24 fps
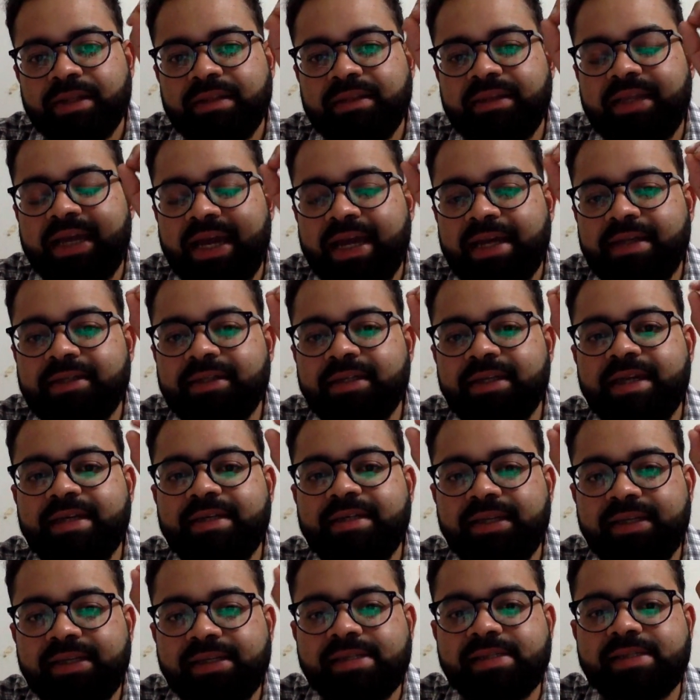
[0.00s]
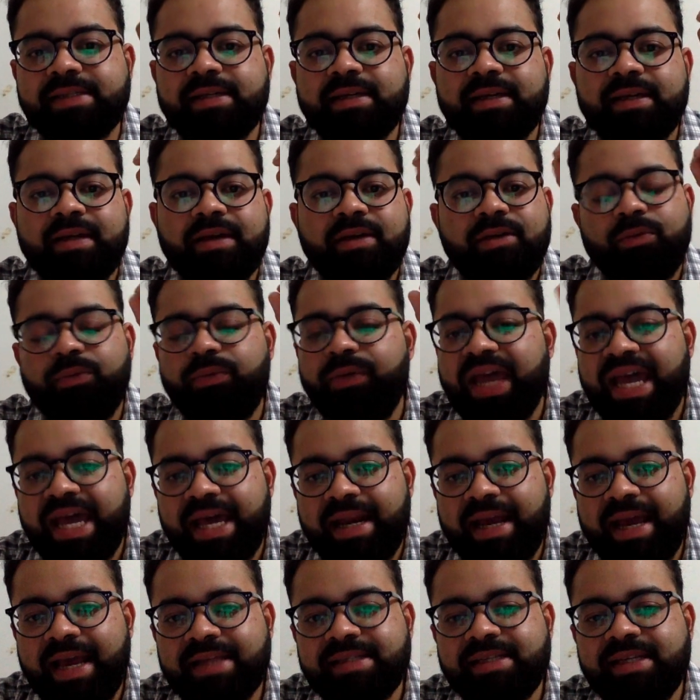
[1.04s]
that it is,
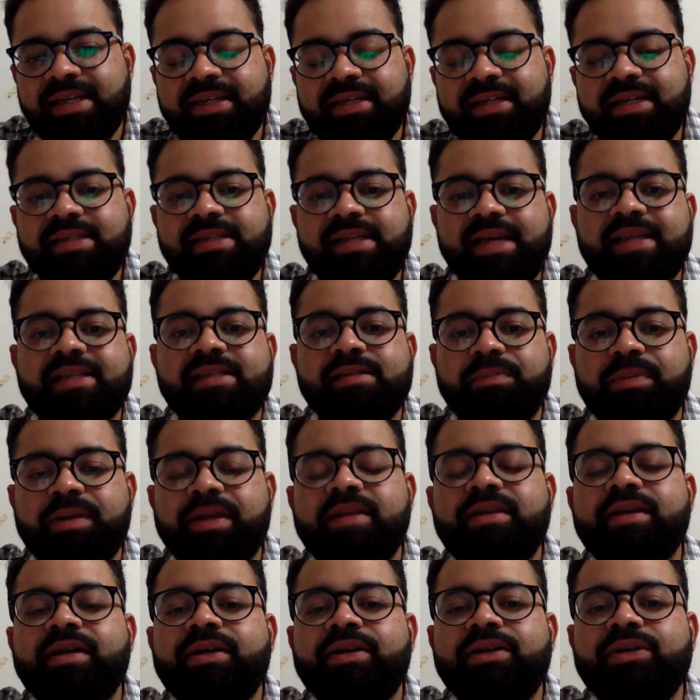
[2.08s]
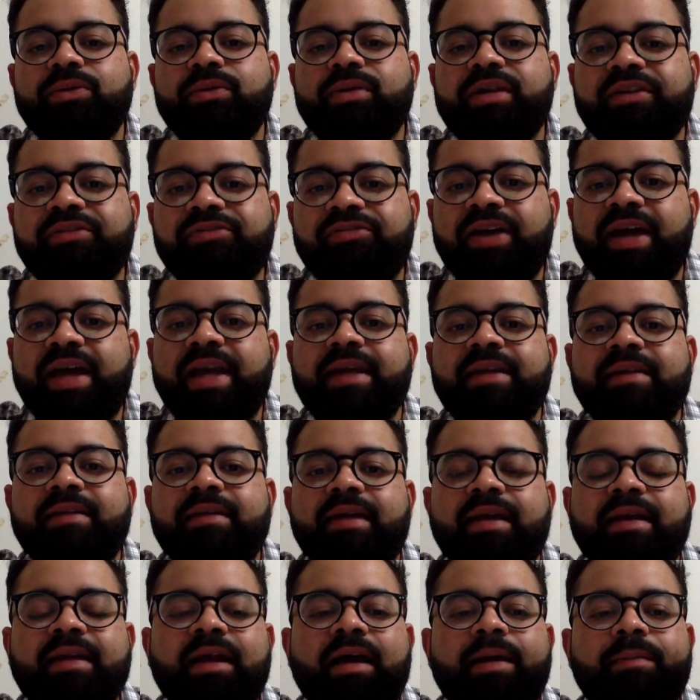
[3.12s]
whereas it is expedient to define
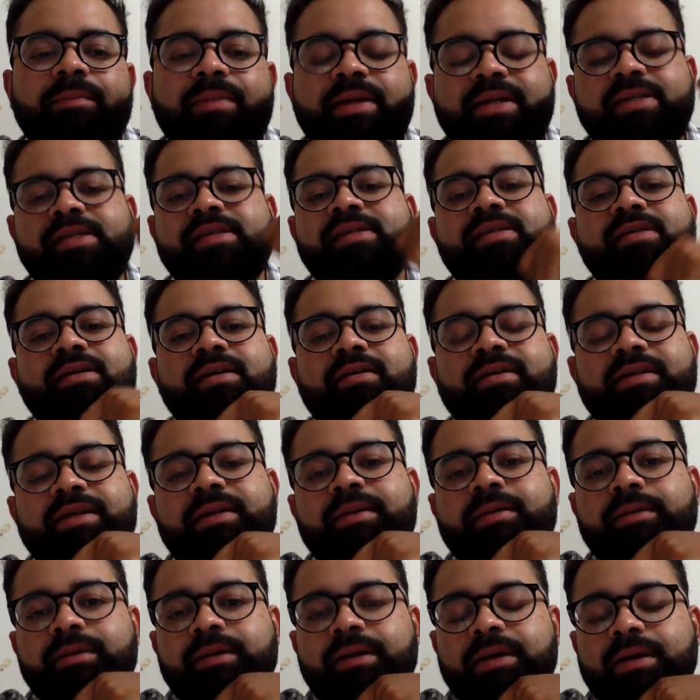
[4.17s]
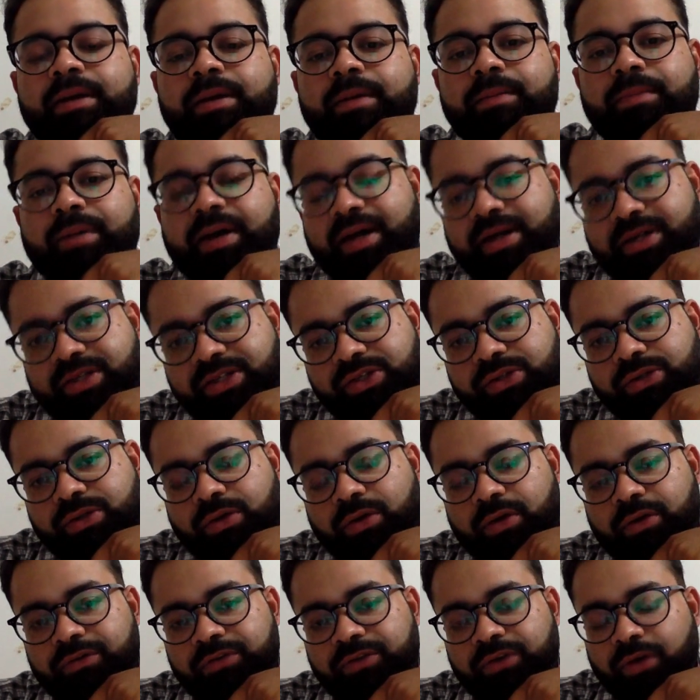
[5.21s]
and amend certain parts
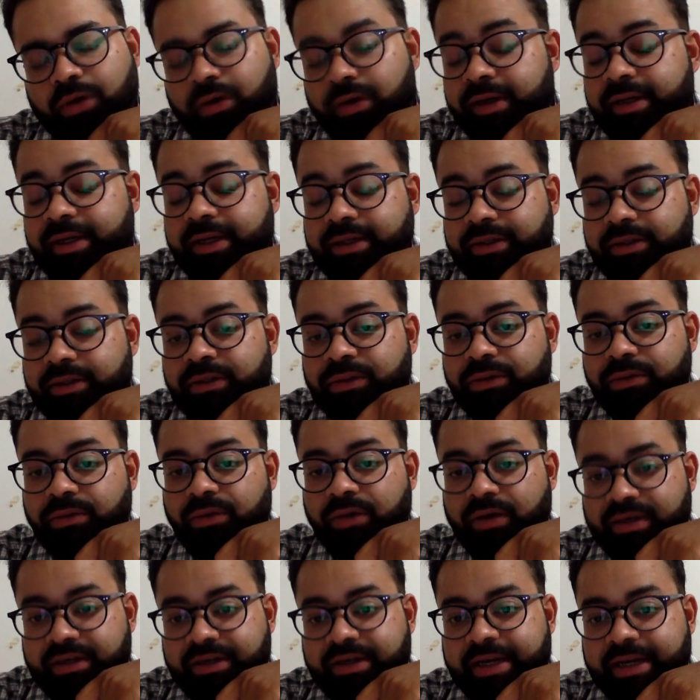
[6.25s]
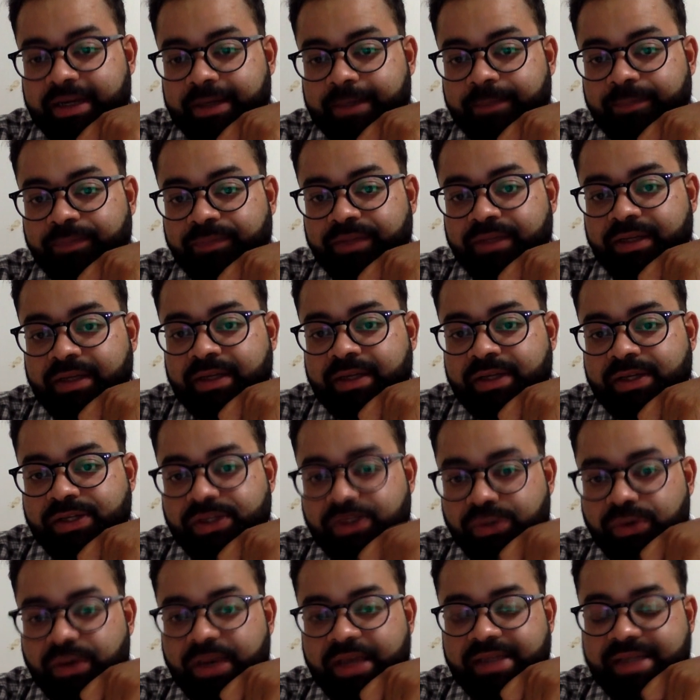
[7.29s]
of law relating to contract.
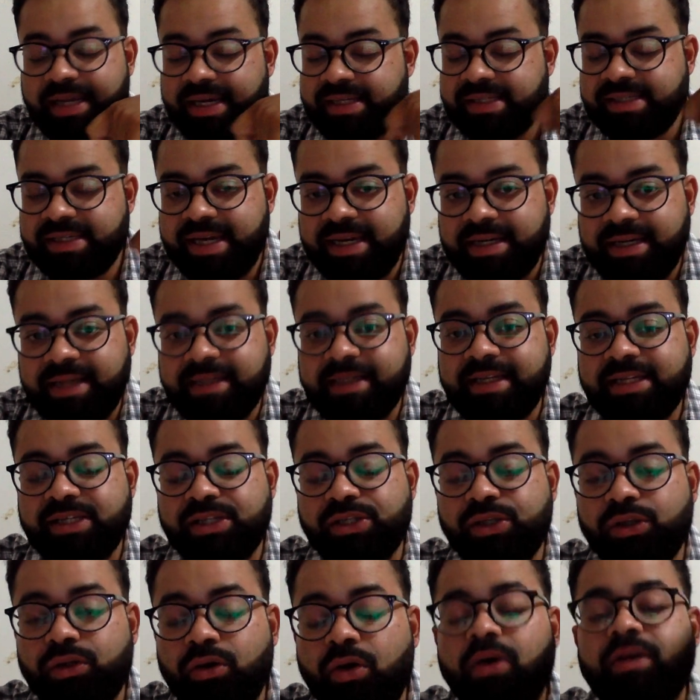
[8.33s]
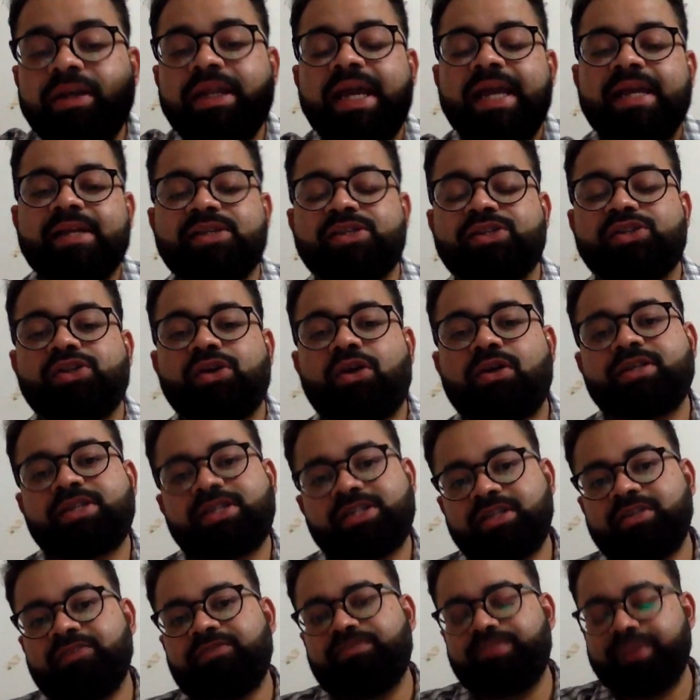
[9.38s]
So, as I said, it is not
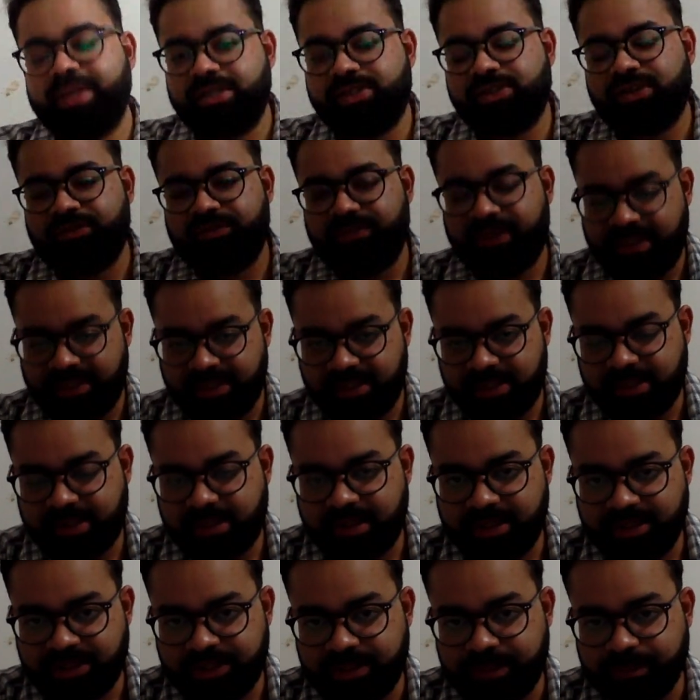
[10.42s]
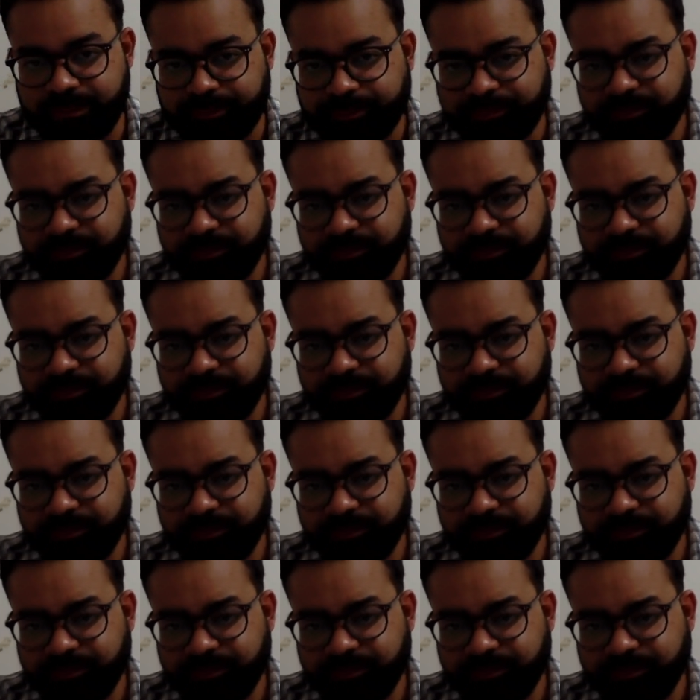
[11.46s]
exhaustive piece of legislation.